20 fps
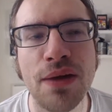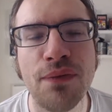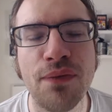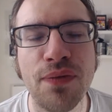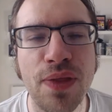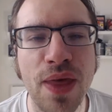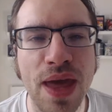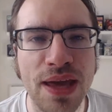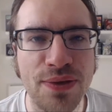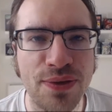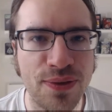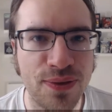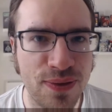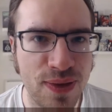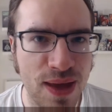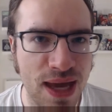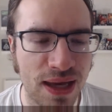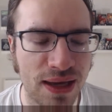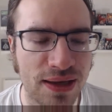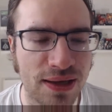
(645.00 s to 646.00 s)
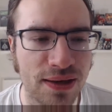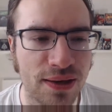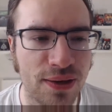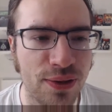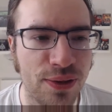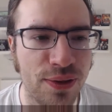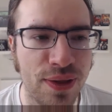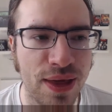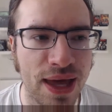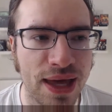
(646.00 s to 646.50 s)
if they think
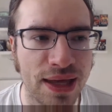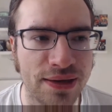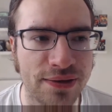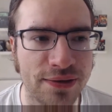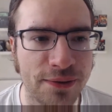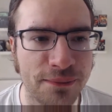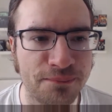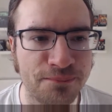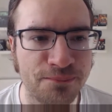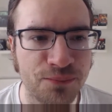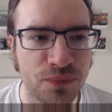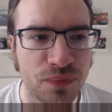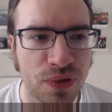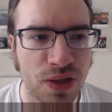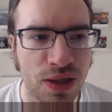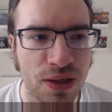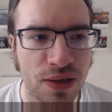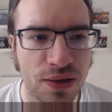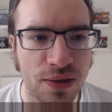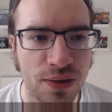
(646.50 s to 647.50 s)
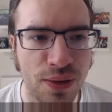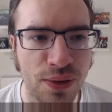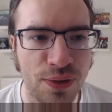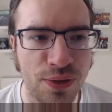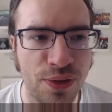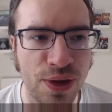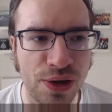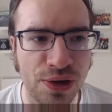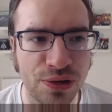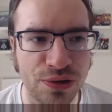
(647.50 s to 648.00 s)
that
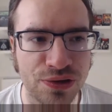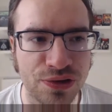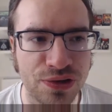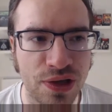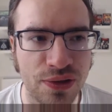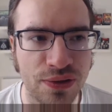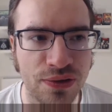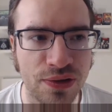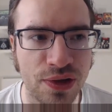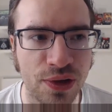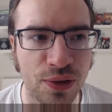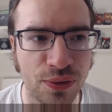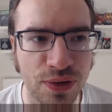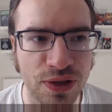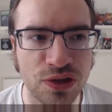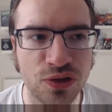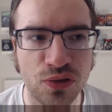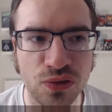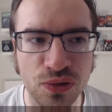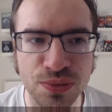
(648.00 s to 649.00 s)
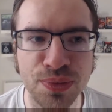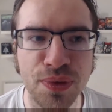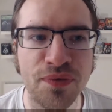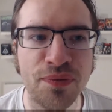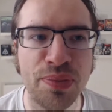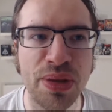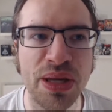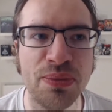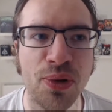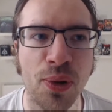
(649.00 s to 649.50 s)
there's you know this group
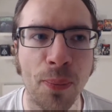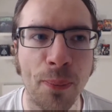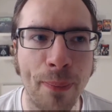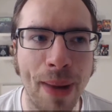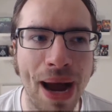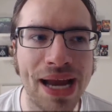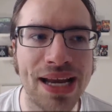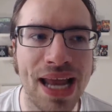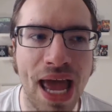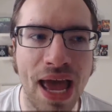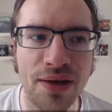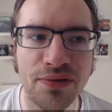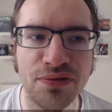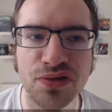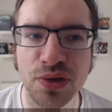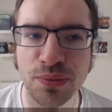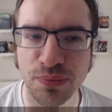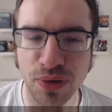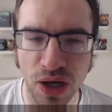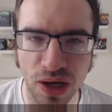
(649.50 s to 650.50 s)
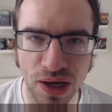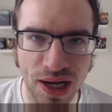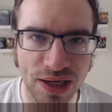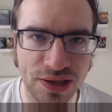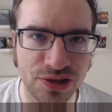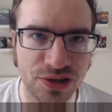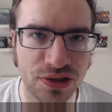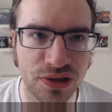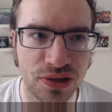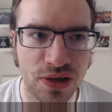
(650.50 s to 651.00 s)
of people might have some
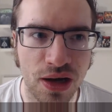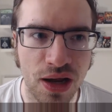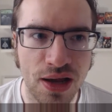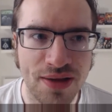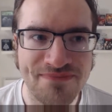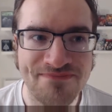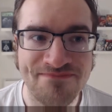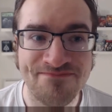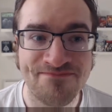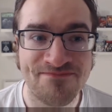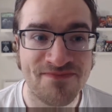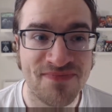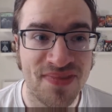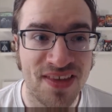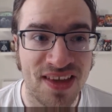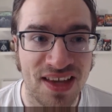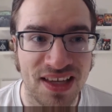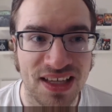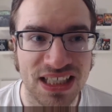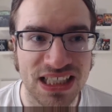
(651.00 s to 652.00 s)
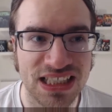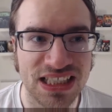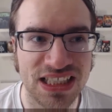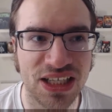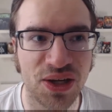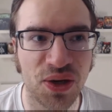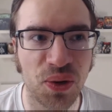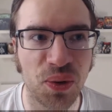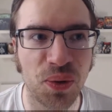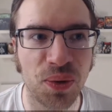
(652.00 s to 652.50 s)
connection
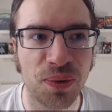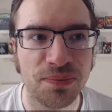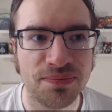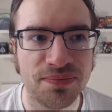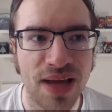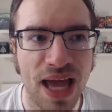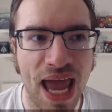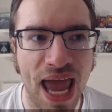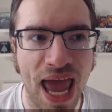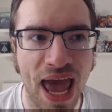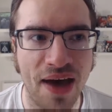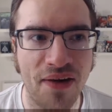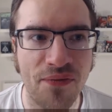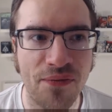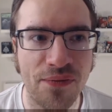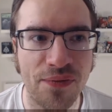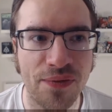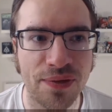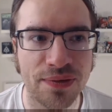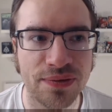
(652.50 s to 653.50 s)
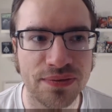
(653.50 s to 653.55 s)
you know have